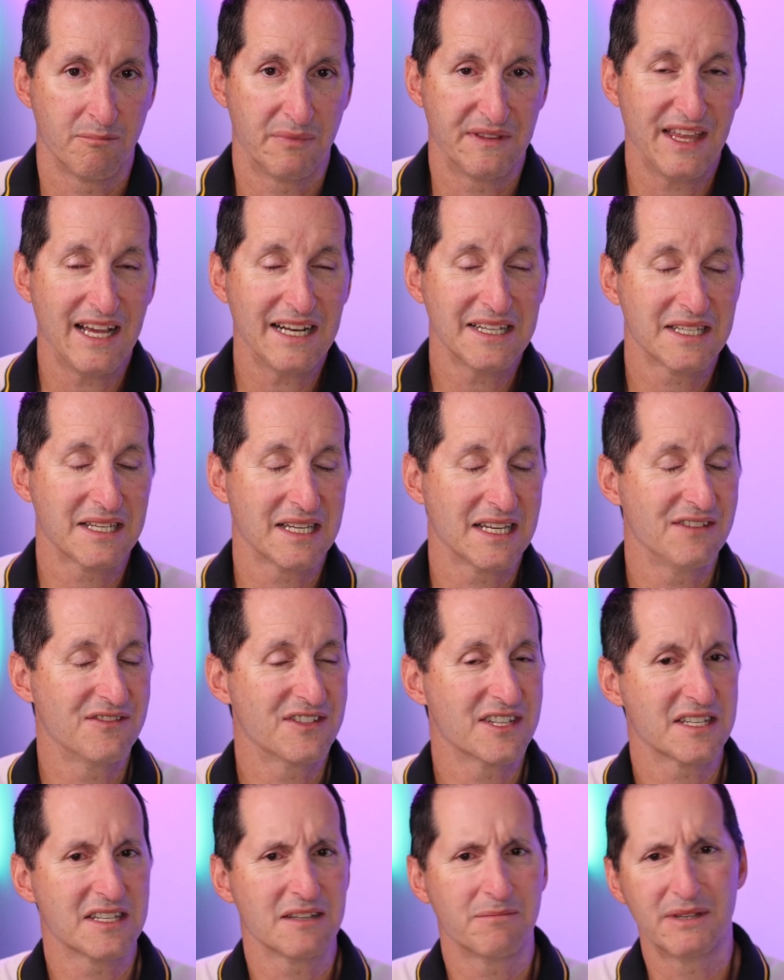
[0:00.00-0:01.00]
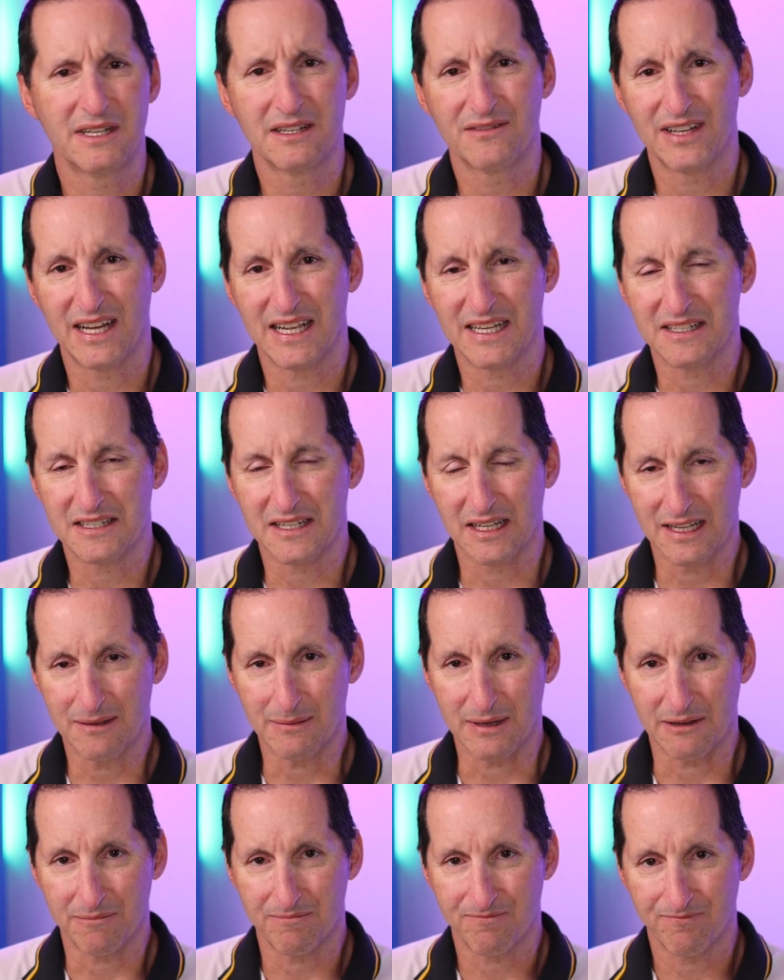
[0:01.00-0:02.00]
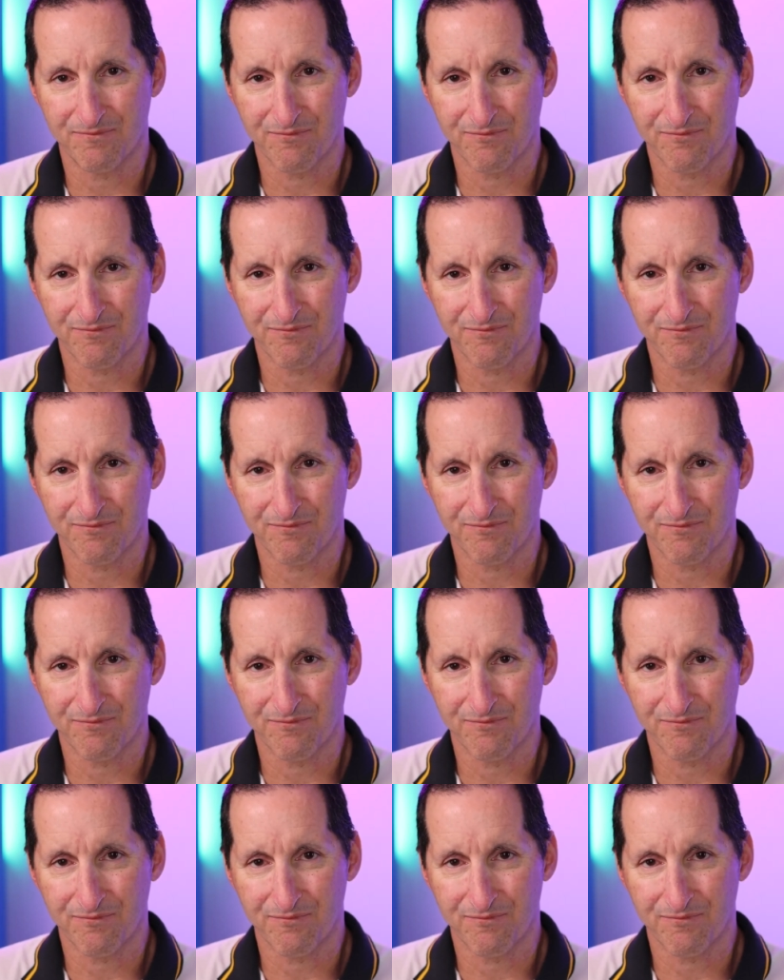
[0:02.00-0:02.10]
But that gives us a bit of a dilemma.